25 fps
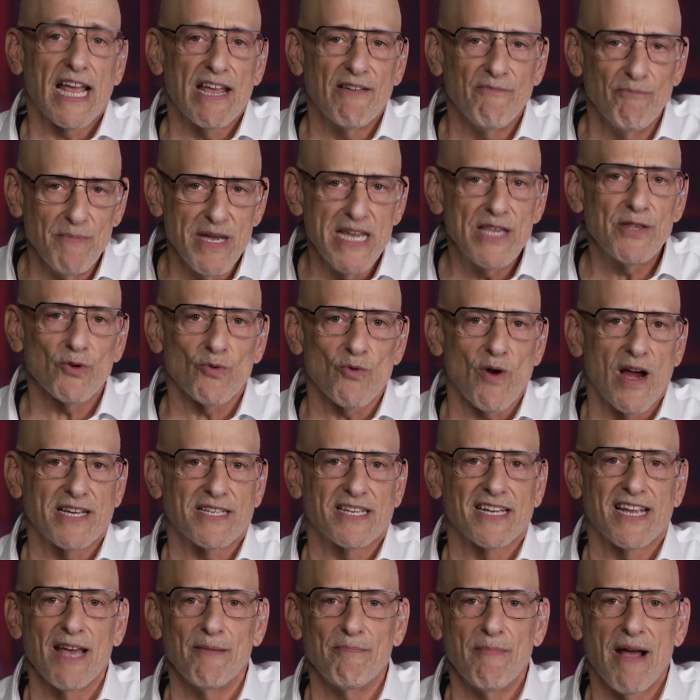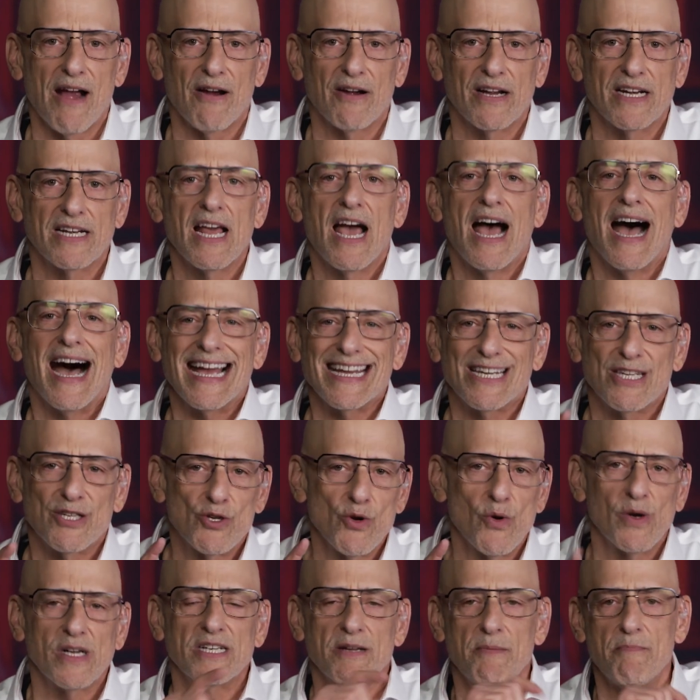gave me the right to get married, I'd
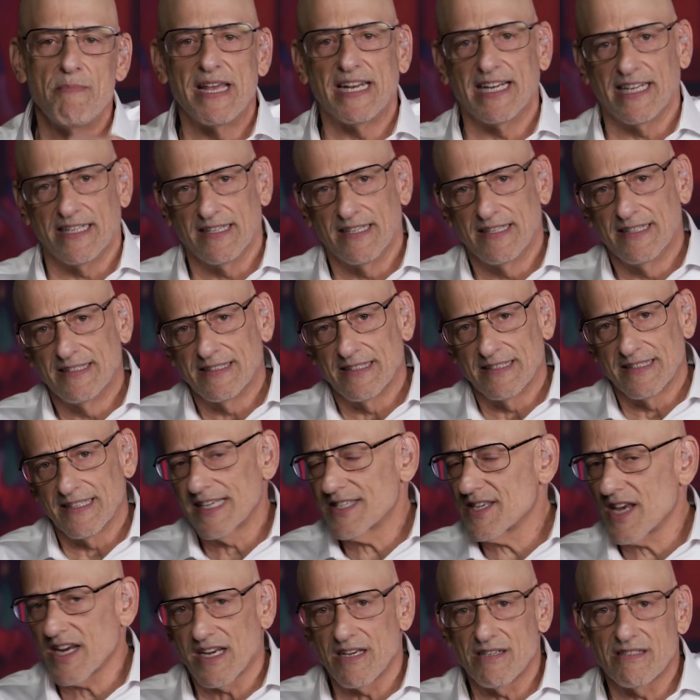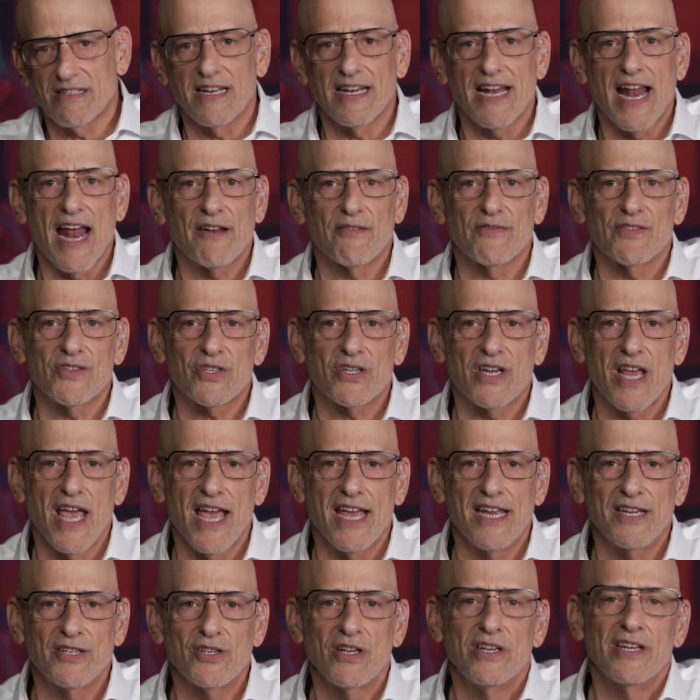do it in a minute. Unless I could get out of this
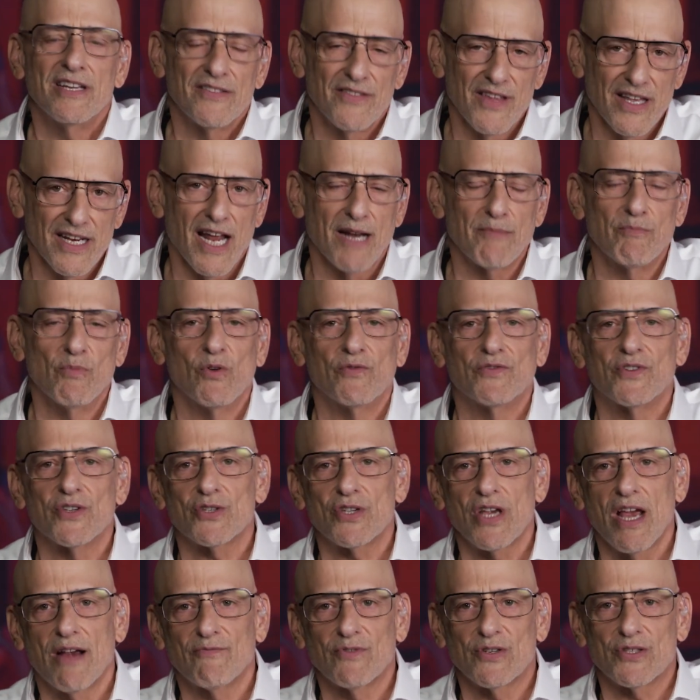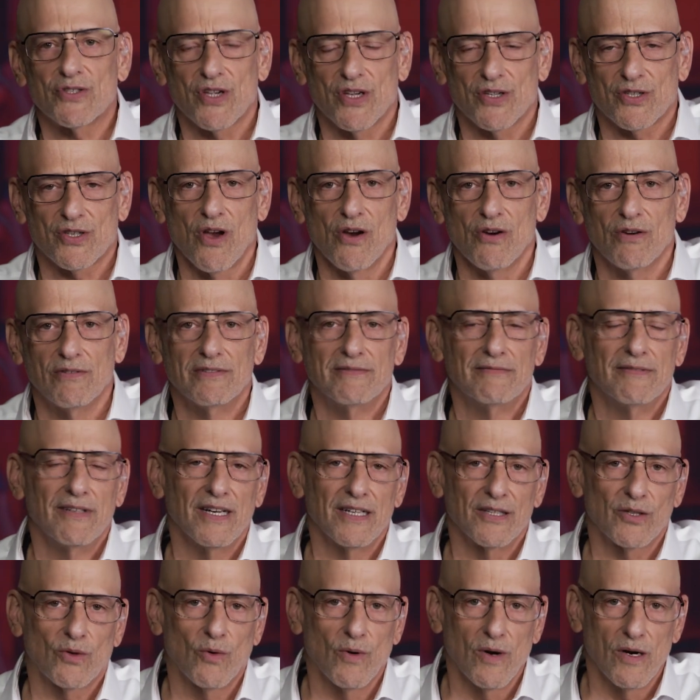cage, then I'd move to San Francisco,"
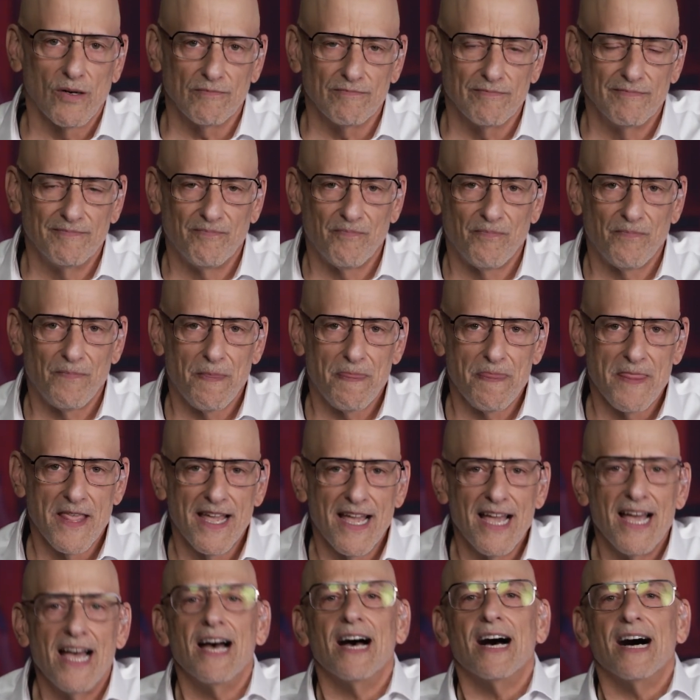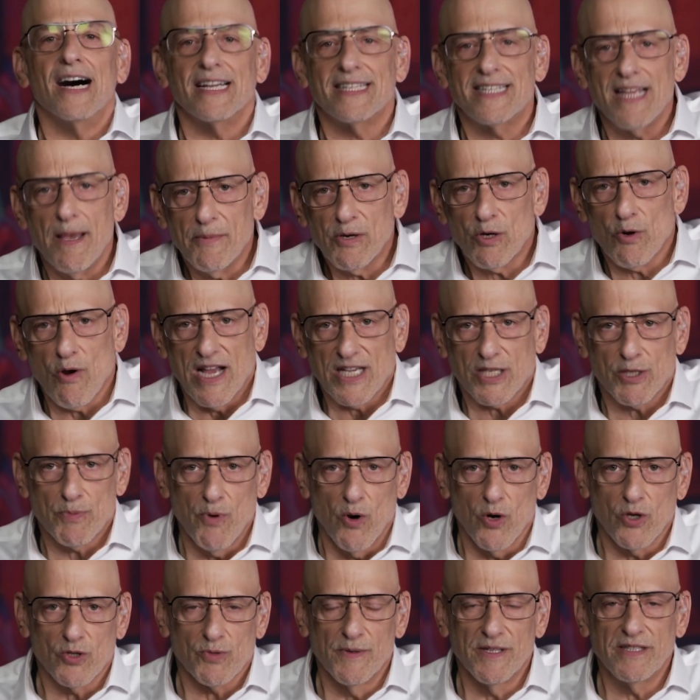unquote. A Democrat
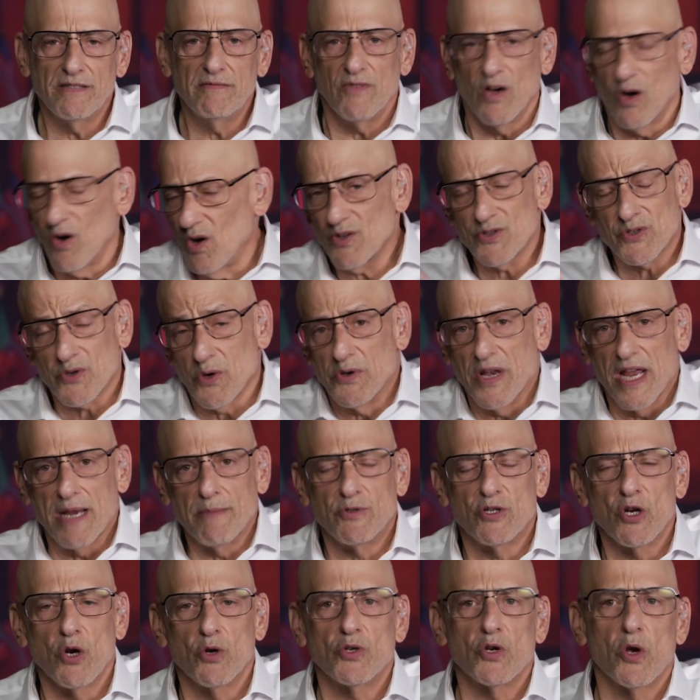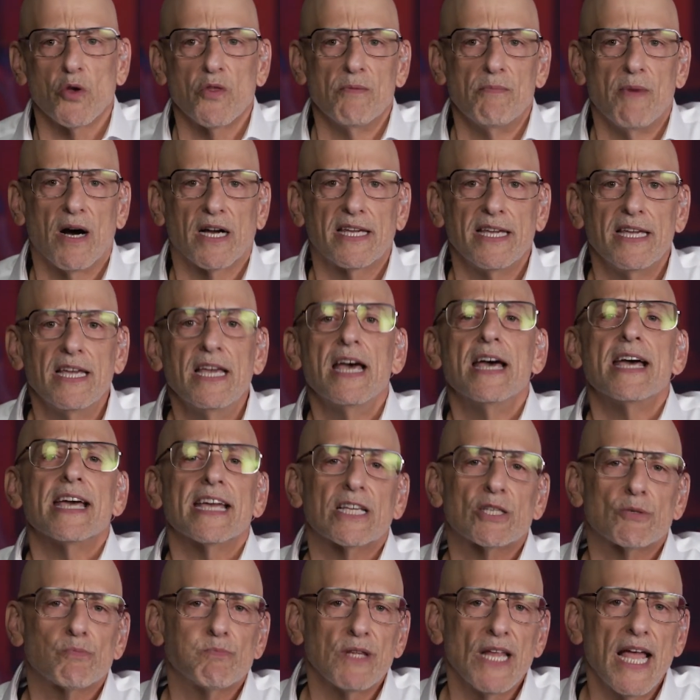spokesman, also named Jojo the Monkey,
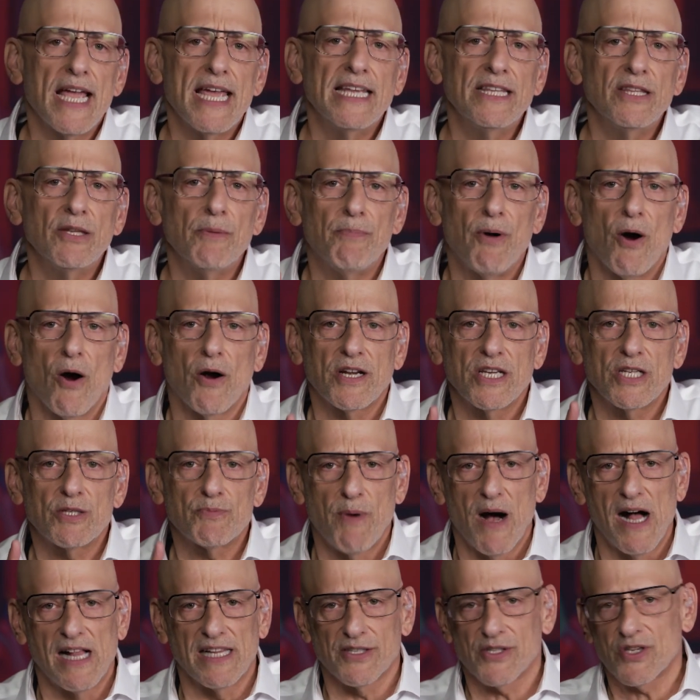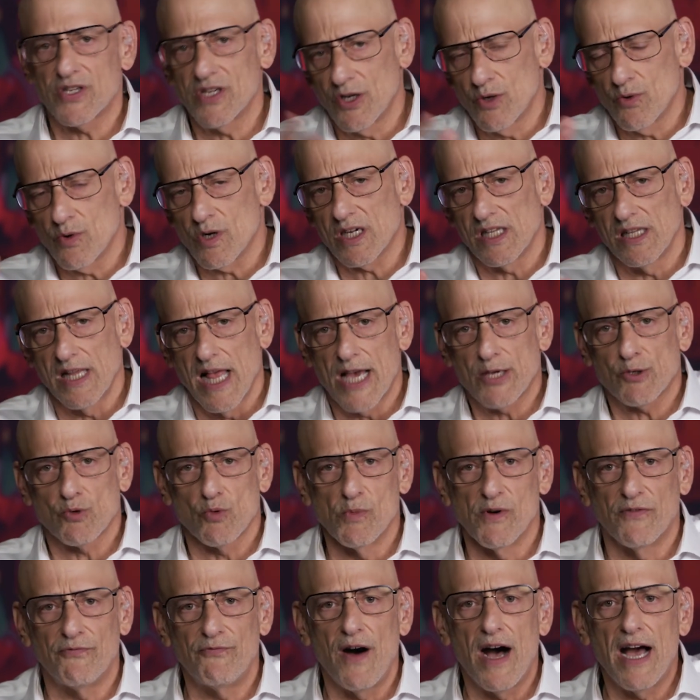explained the party's policy to a
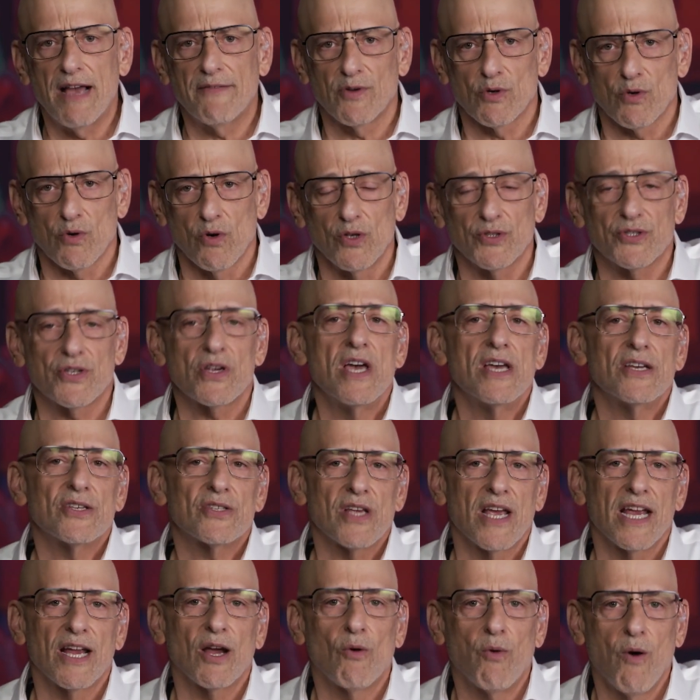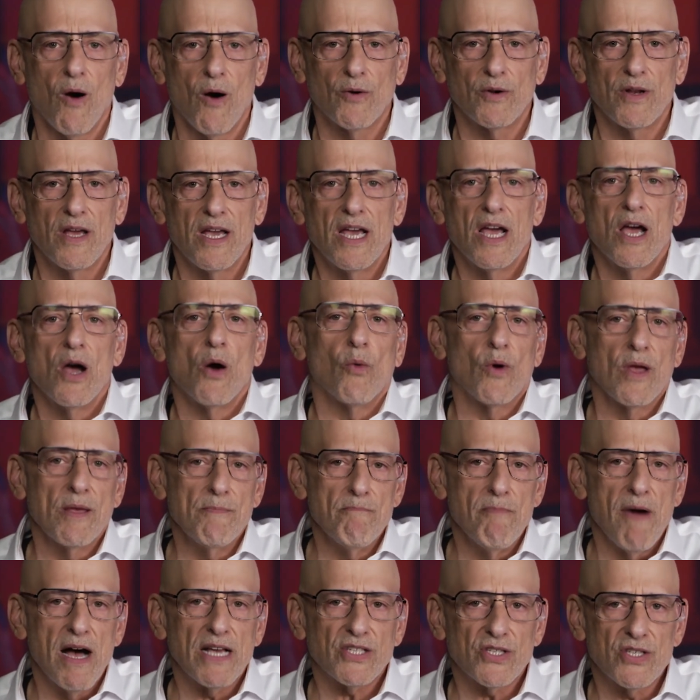classroom of five-year-olds, saying, quote, "We
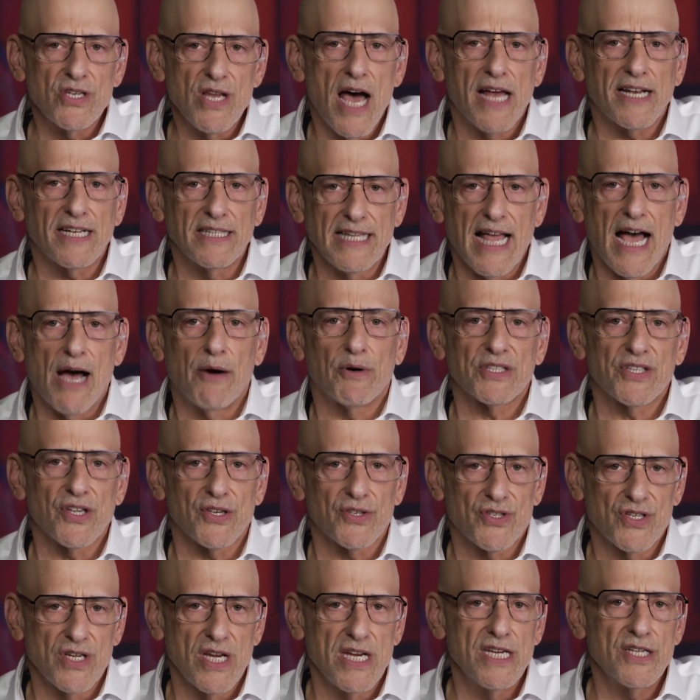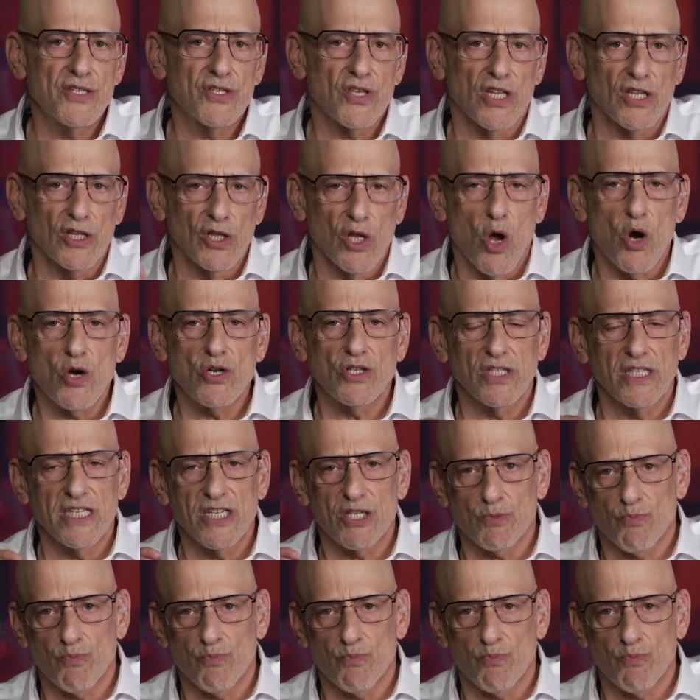must not allow a disease that largely